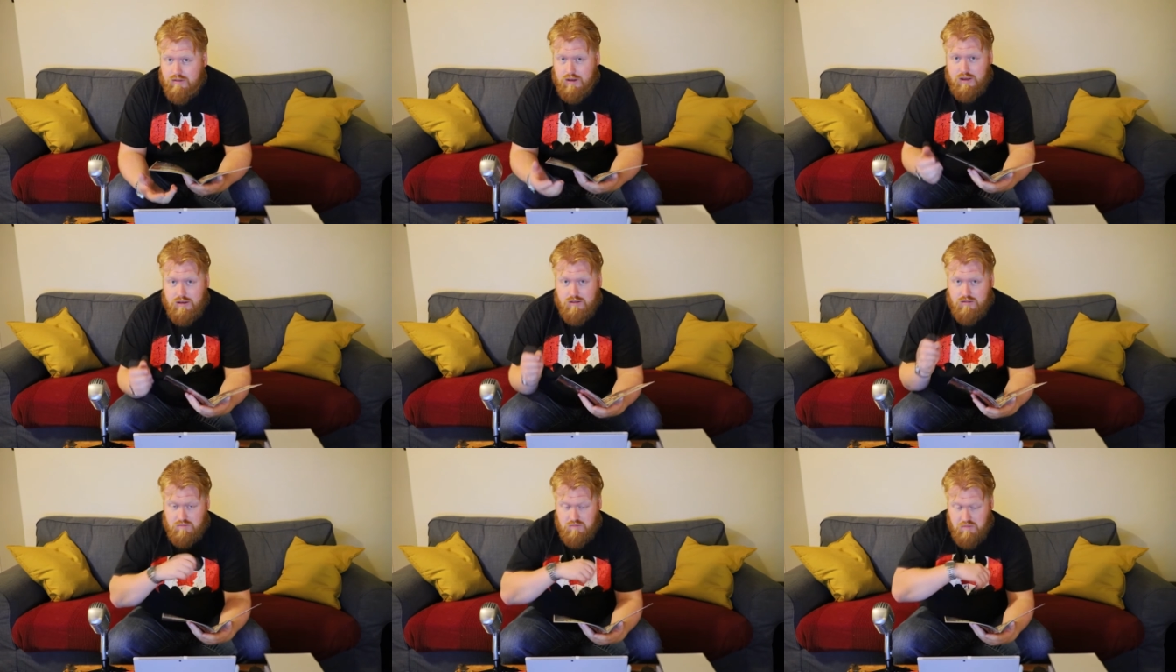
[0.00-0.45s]

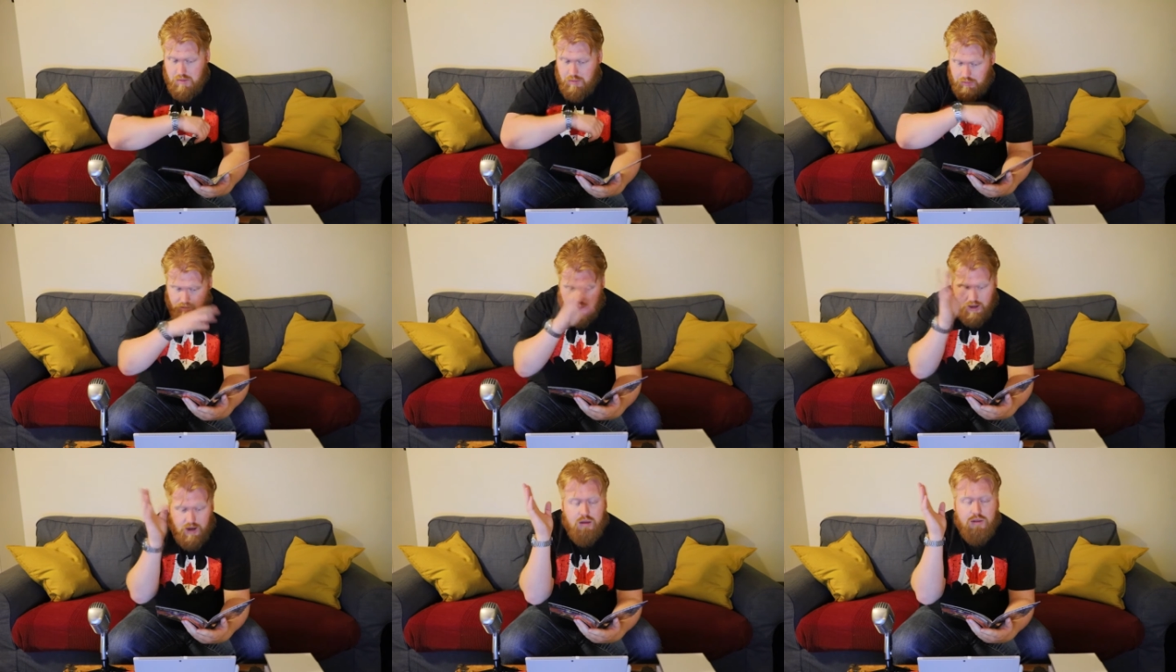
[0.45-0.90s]
He
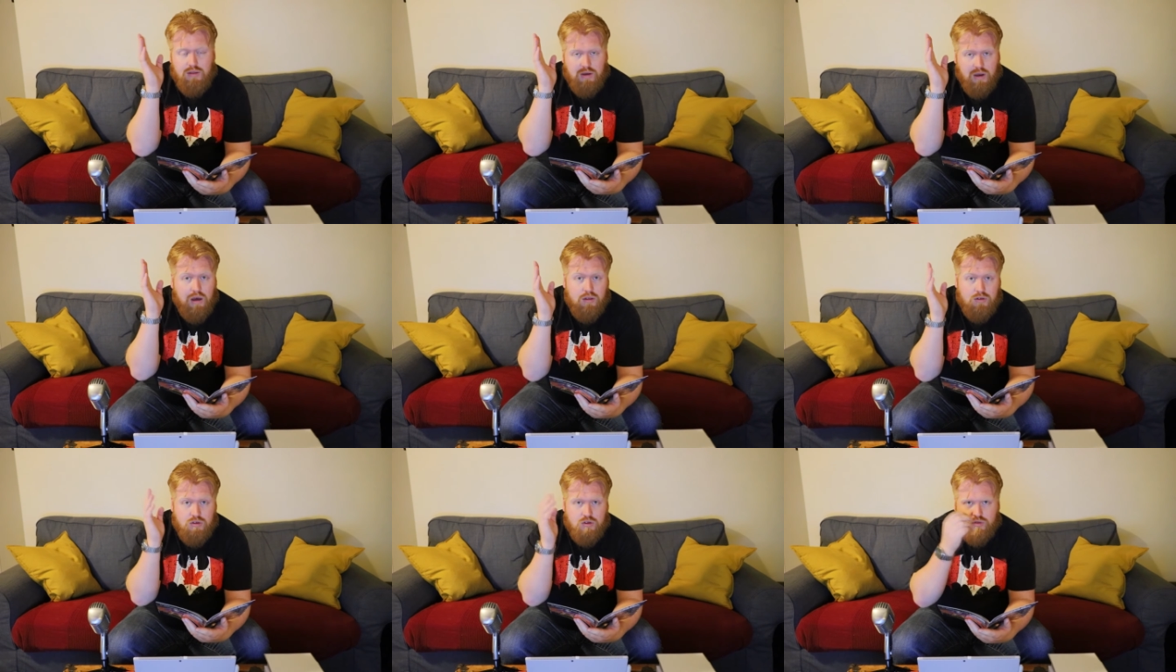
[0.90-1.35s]
applied all the
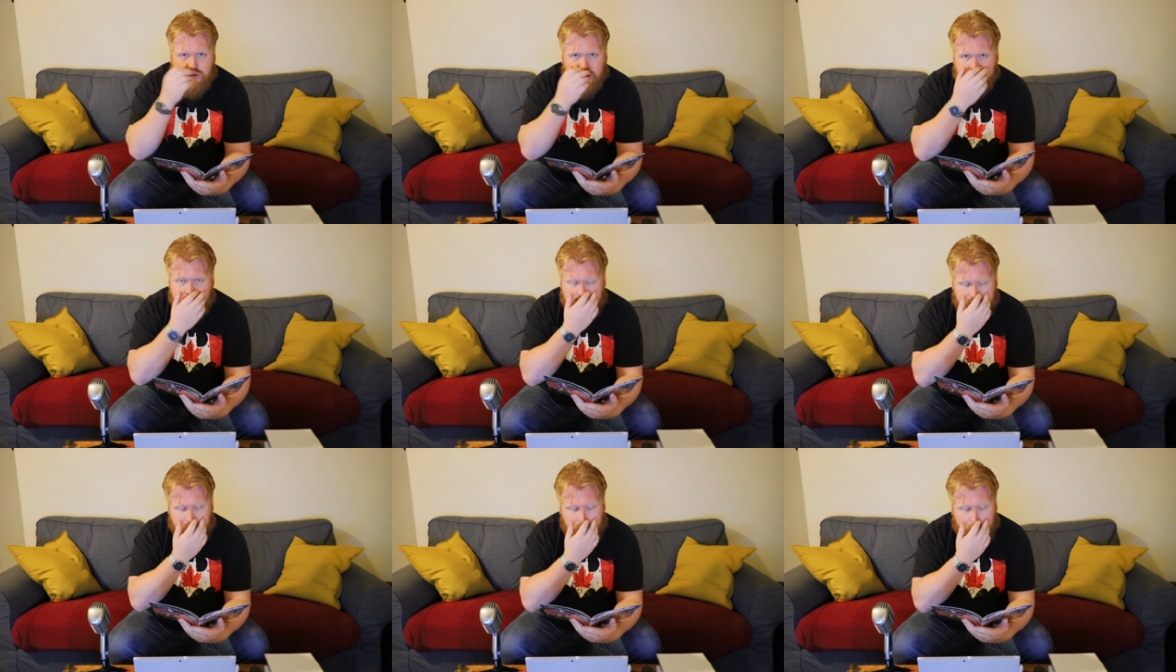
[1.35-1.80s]
colors for
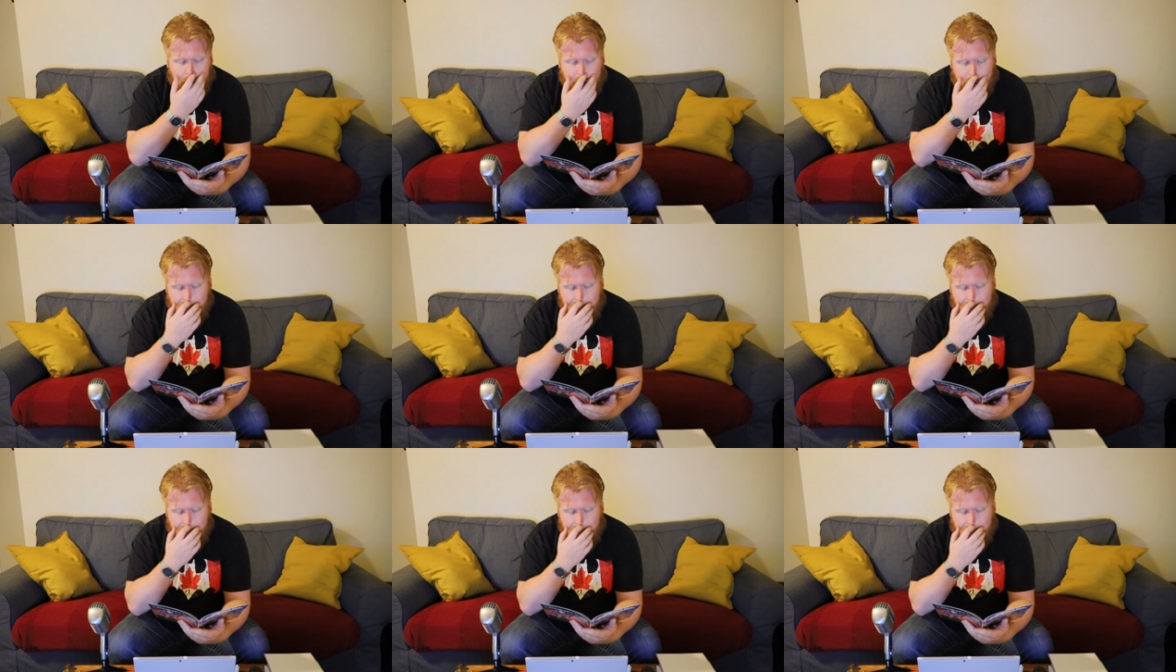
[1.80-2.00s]
this.